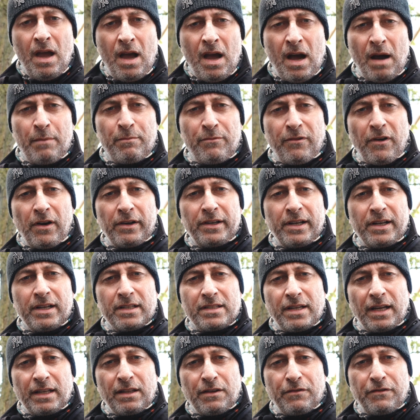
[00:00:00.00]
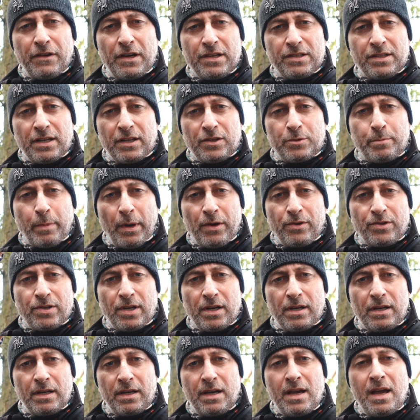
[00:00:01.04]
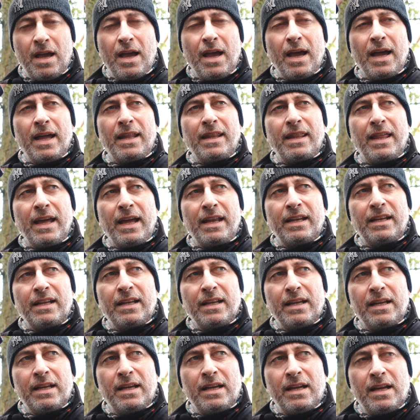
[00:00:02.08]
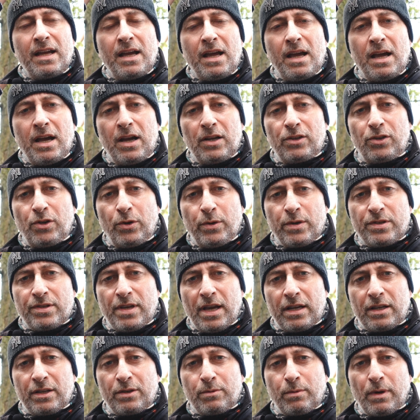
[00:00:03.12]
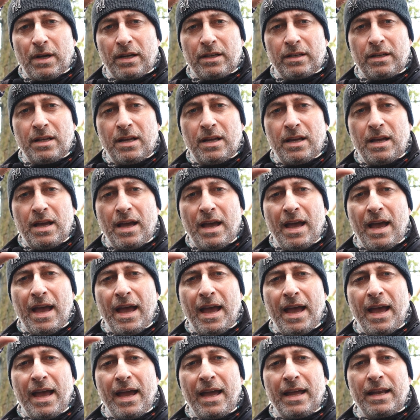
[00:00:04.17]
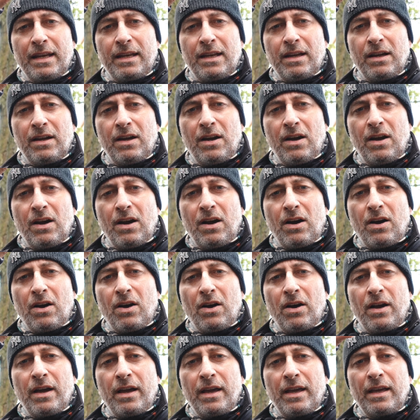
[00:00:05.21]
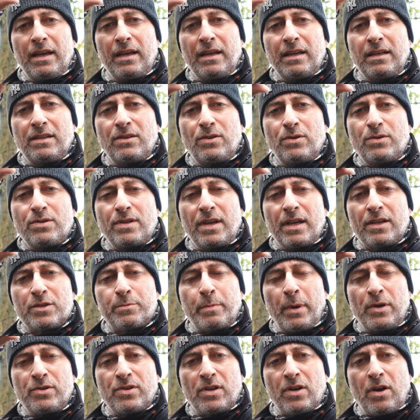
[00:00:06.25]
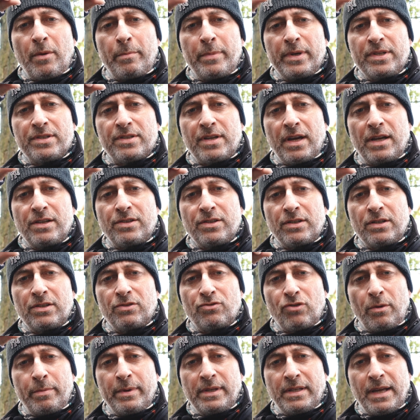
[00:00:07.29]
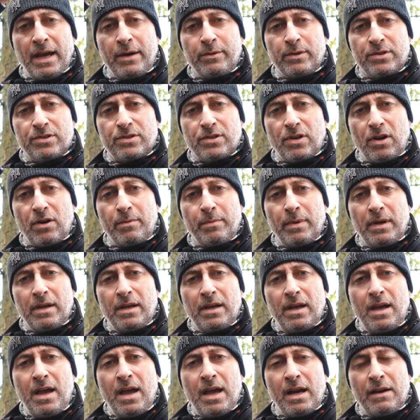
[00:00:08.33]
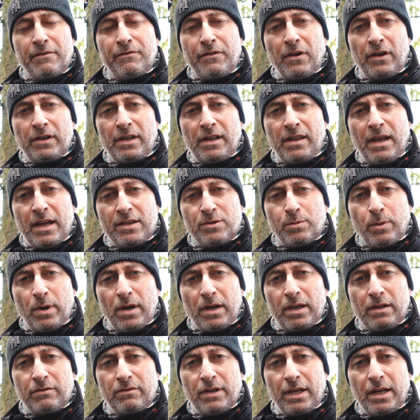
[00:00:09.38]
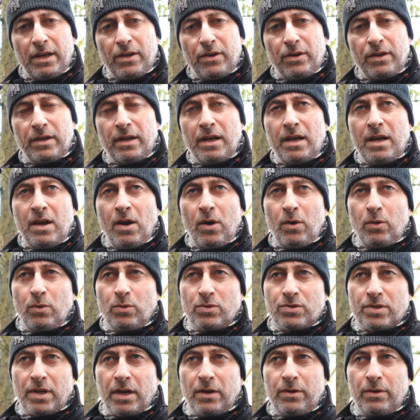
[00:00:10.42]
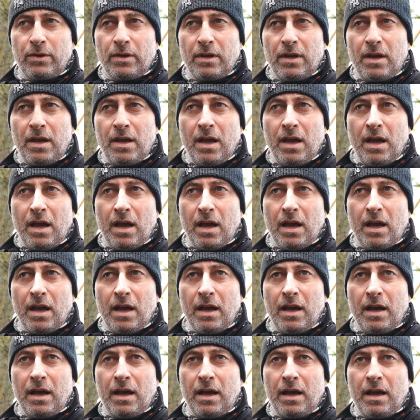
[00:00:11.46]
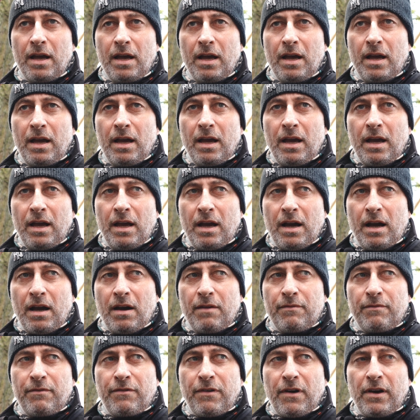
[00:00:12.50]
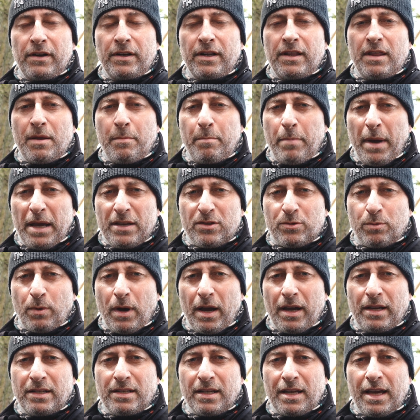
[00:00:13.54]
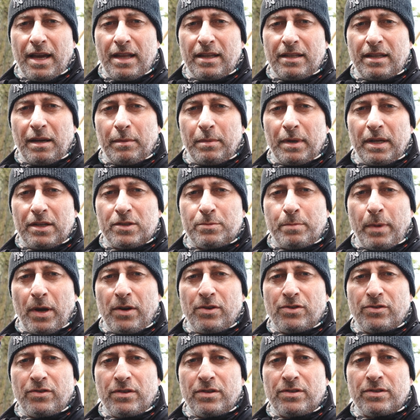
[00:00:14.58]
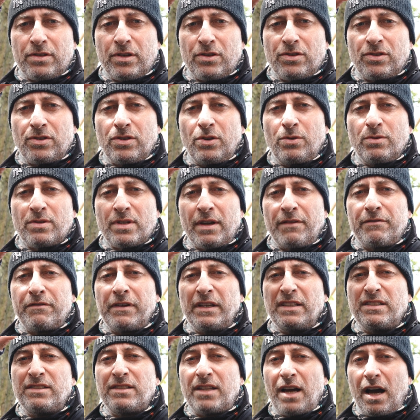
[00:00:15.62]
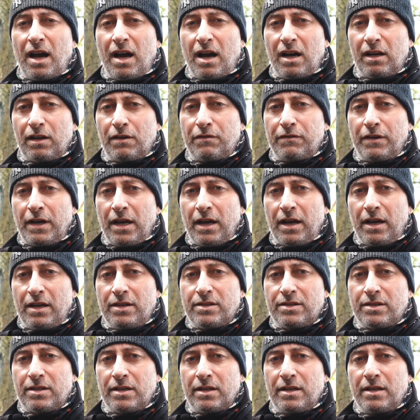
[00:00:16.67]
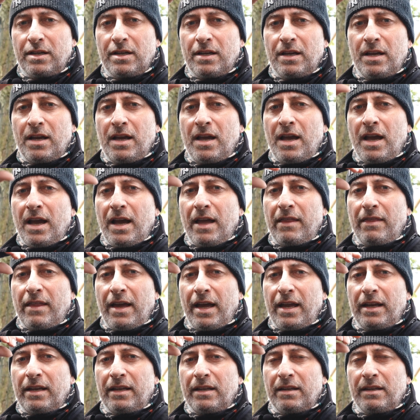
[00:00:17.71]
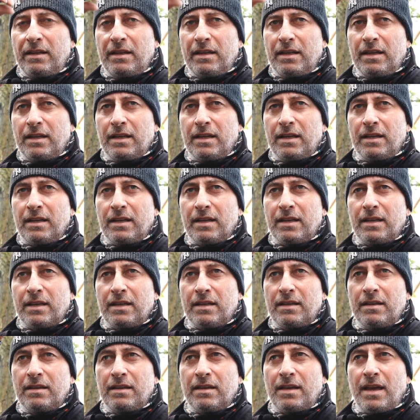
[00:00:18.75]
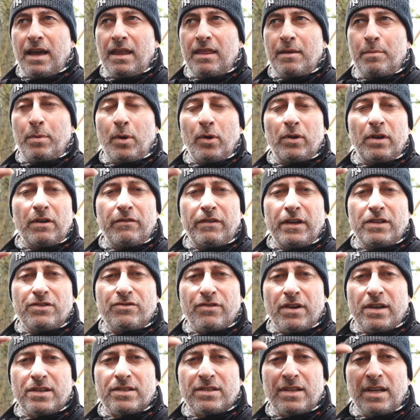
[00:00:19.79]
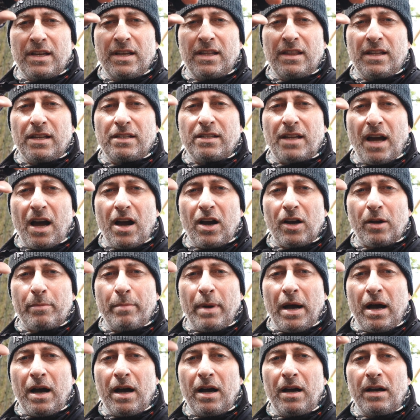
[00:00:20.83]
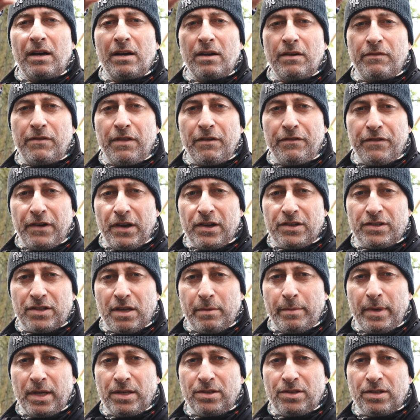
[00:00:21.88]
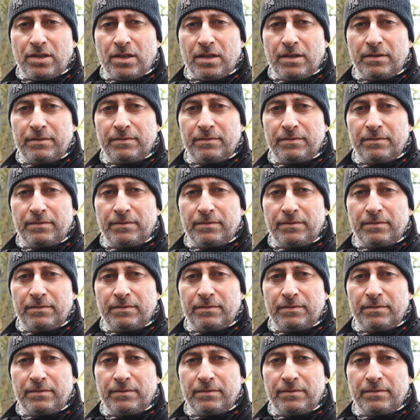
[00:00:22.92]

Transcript: I'm finding I take the first exposure and then do a second one, and I use the exposure compensation and drop it down a stop, and I'm finding that's working really good. Also, I'm finding the best way to get the double exposure is to shoot something dark first and then get the point of interest in the dark part of the first image.